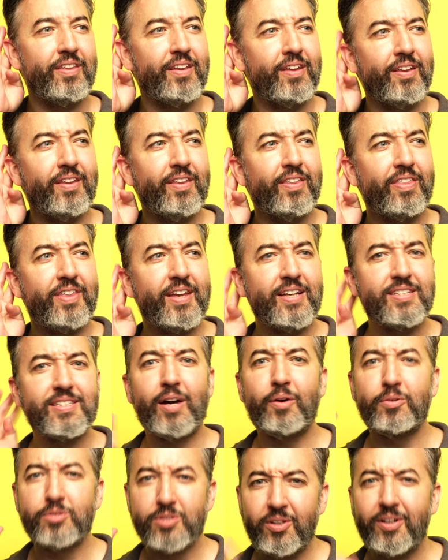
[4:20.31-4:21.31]
the things
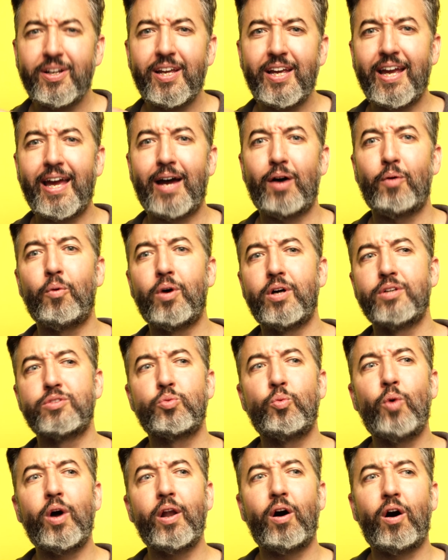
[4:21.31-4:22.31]
I was looking at
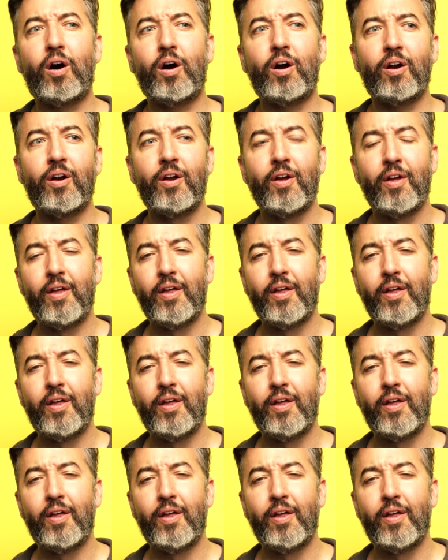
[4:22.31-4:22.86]
was what are